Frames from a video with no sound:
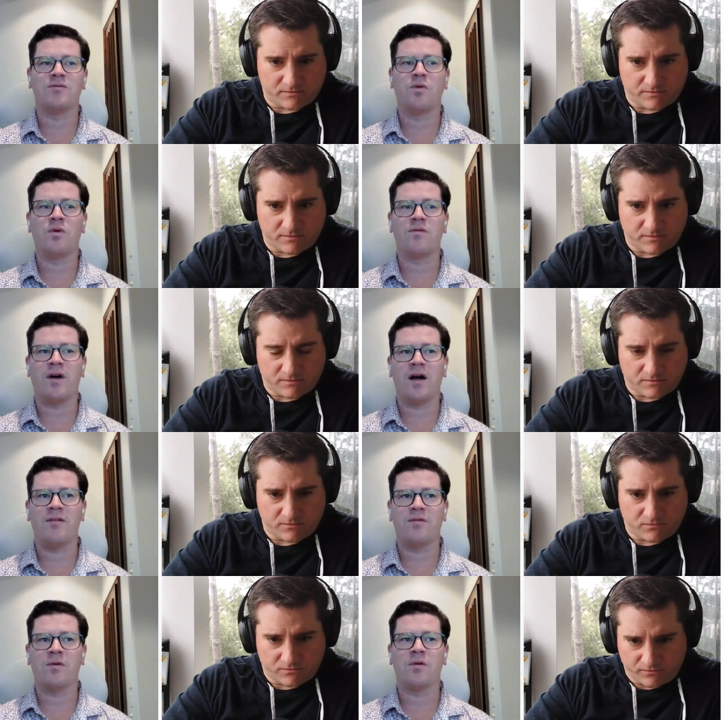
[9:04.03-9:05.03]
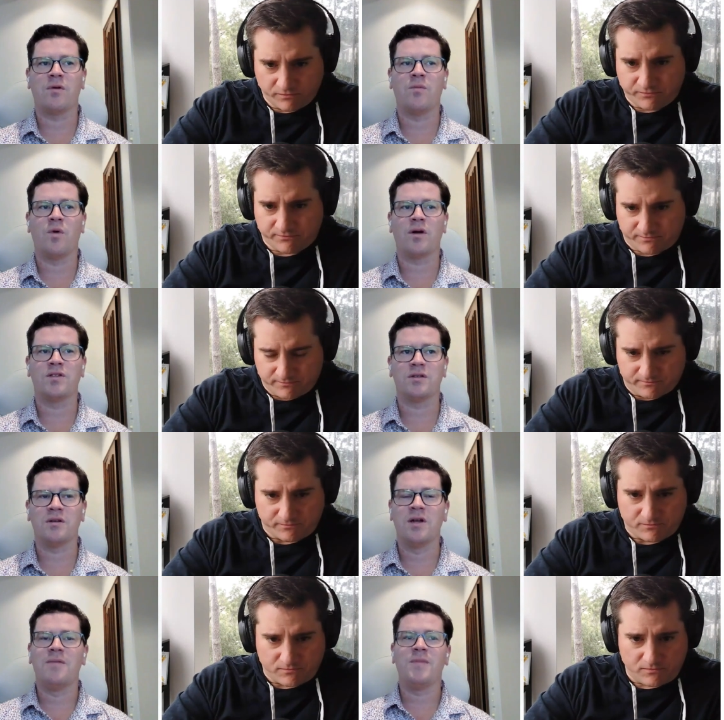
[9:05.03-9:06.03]
Speaker 1: to four or five for a mortgage, and
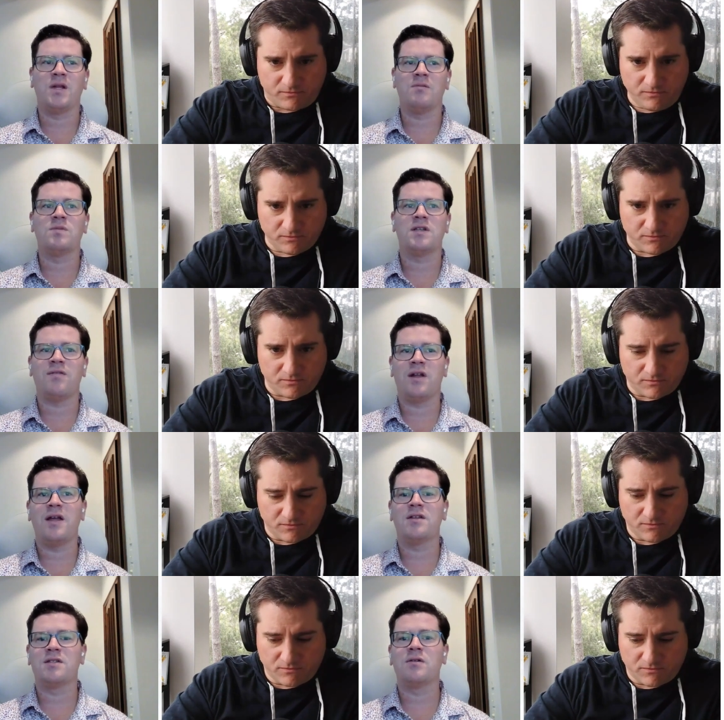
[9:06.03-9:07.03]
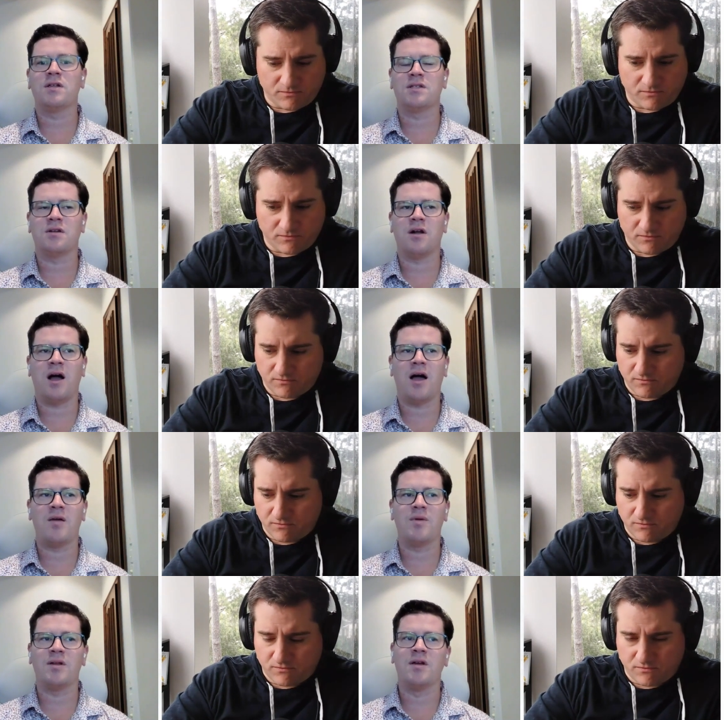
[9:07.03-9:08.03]
you know seven eight is still considered
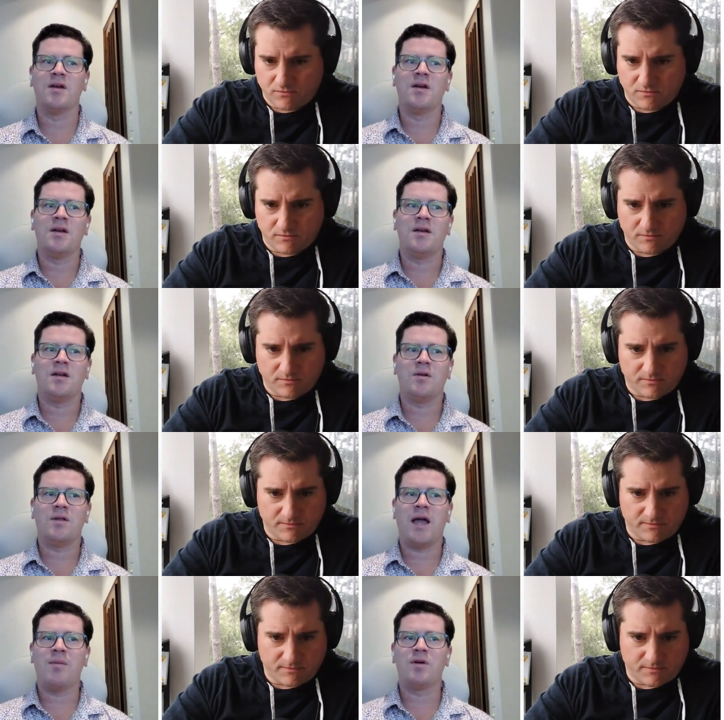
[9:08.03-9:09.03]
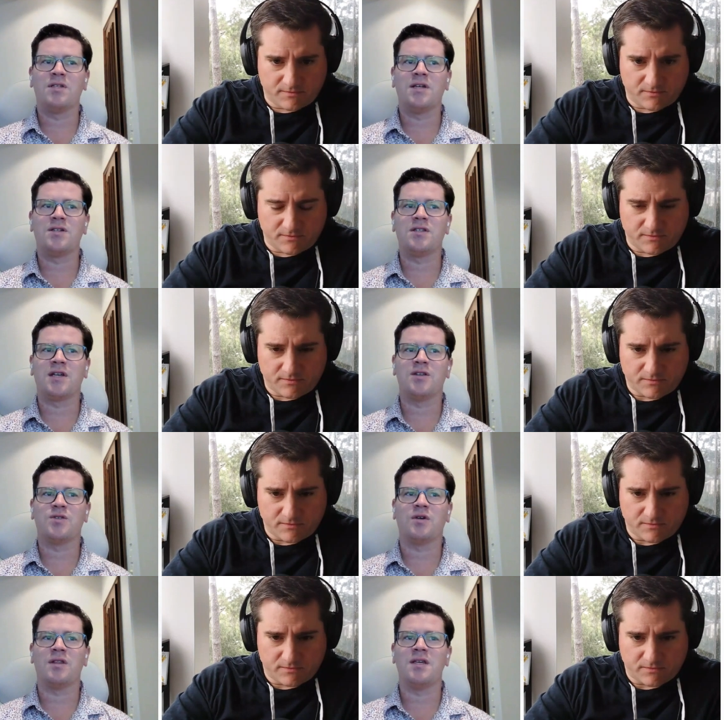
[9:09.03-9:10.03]
high, but you know the amortization
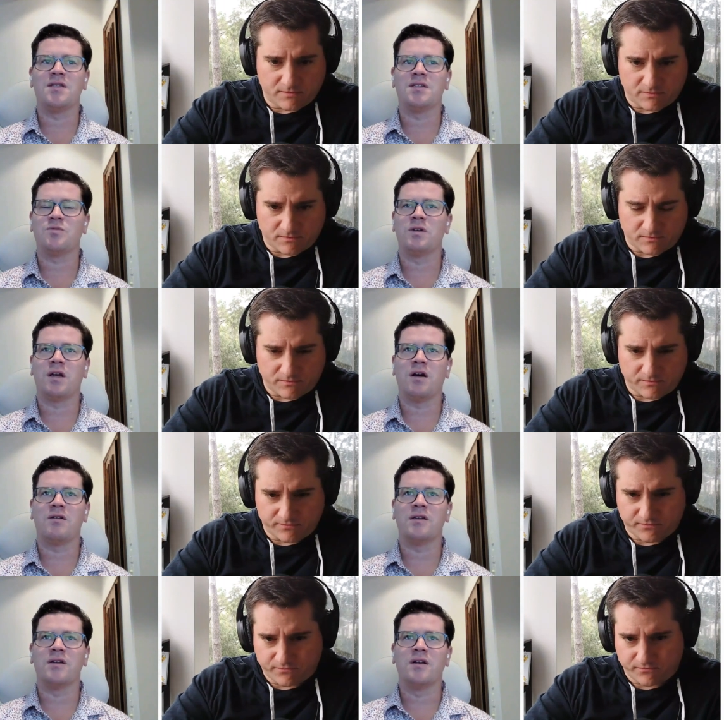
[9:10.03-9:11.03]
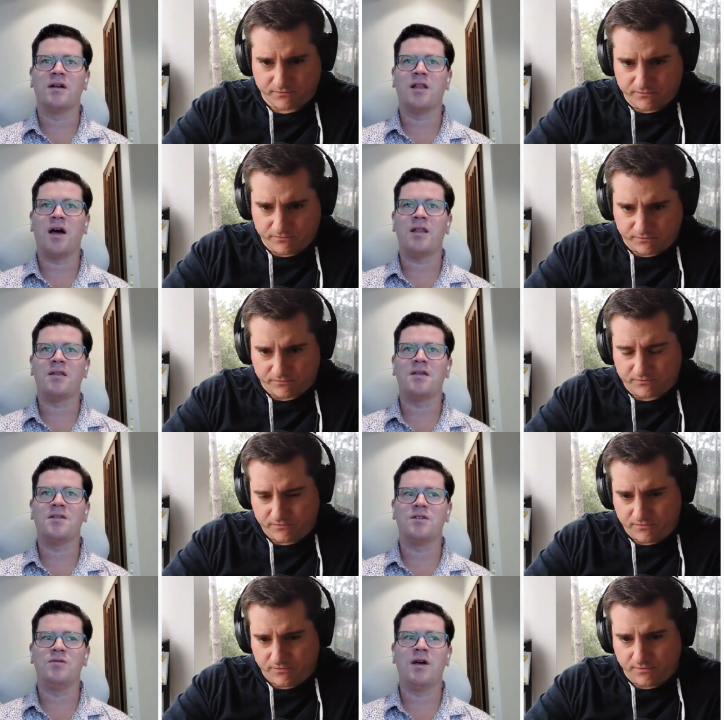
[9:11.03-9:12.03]
schedule on these is really ugly. A lot of
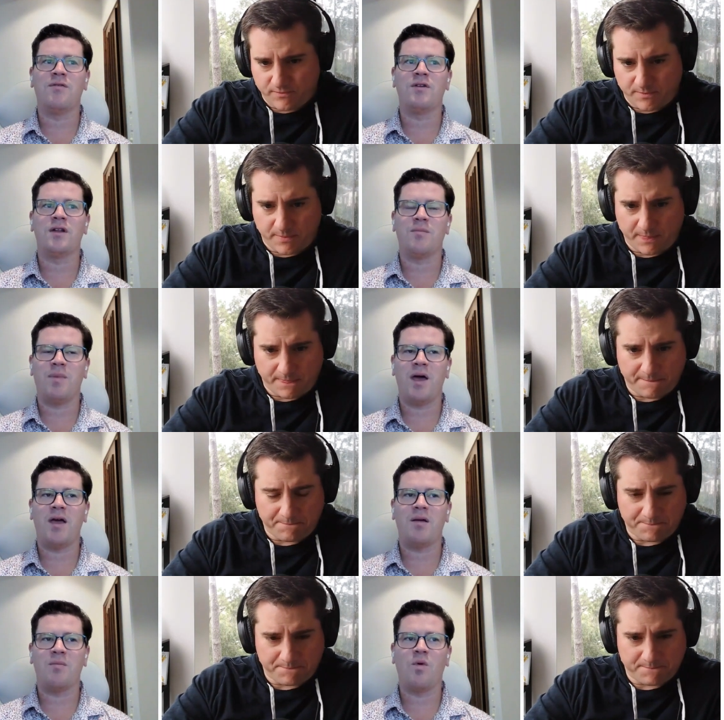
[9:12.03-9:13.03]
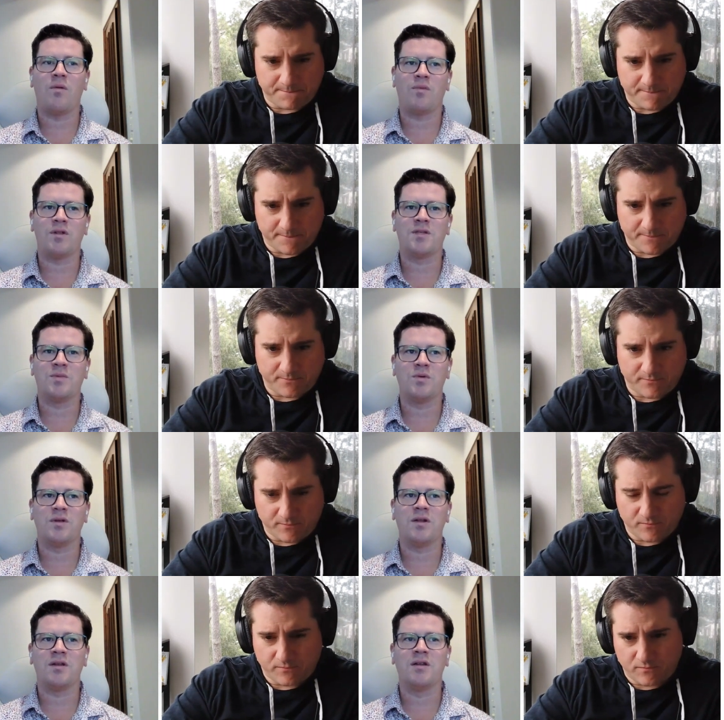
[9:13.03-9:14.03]
these you never end up paying more in principal
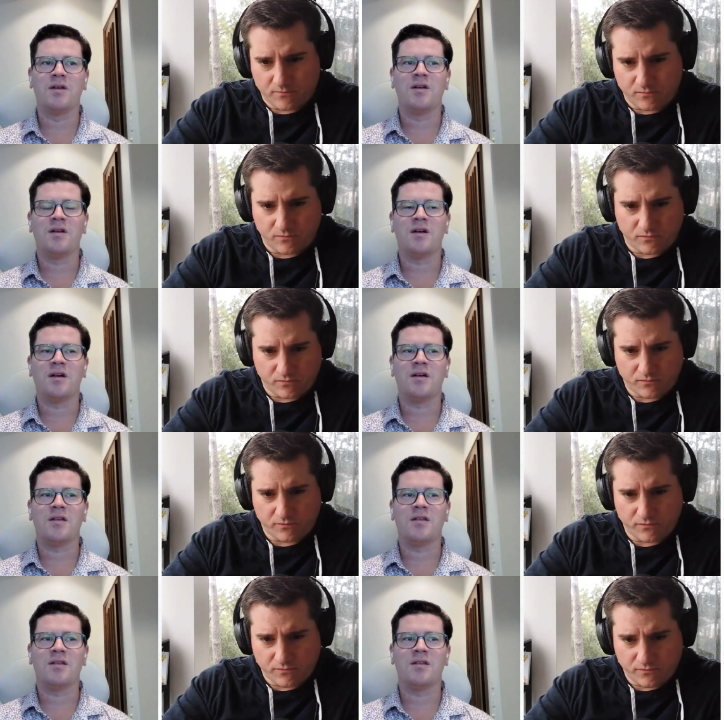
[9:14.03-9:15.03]
than uh,